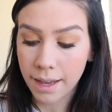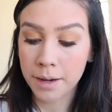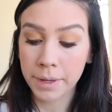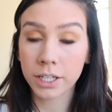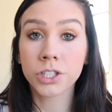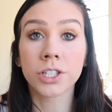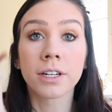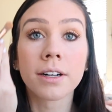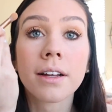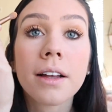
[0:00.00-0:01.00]
and make
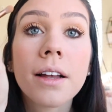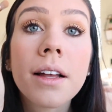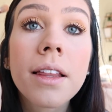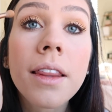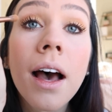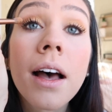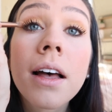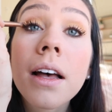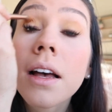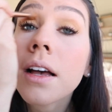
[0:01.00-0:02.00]
sure that